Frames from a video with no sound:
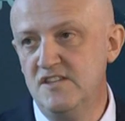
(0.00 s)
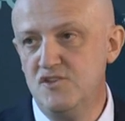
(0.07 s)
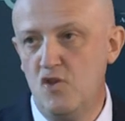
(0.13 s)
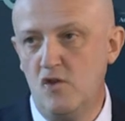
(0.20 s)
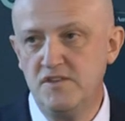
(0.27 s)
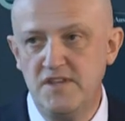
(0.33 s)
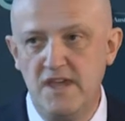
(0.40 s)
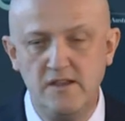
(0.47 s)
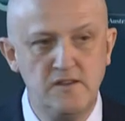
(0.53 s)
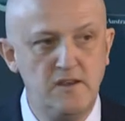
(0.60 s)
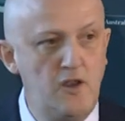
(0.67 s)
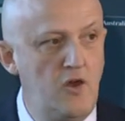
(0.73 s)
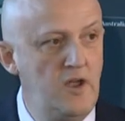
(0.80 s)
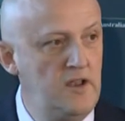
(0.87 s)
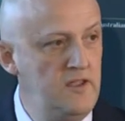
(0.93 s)
is not
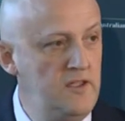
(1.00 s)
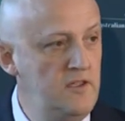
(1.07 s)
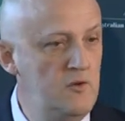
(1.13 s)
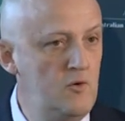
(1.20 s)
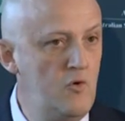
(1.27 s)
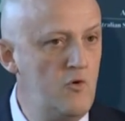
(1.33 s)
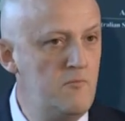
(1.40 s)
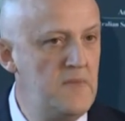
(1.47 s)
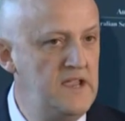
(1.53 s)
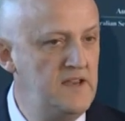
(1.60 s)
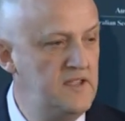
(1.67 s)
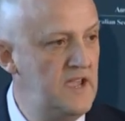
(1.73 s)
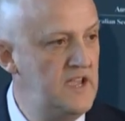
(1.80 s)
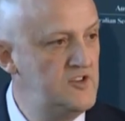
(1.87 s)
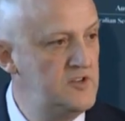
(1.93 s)
taken lightly or
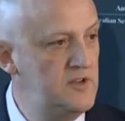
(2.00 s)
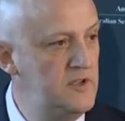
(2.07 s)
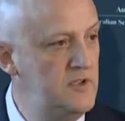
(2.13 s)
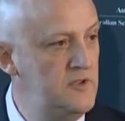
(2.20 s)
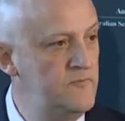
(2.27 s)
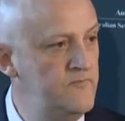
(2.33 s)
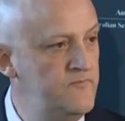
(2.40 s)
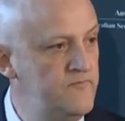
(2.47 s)
made casually.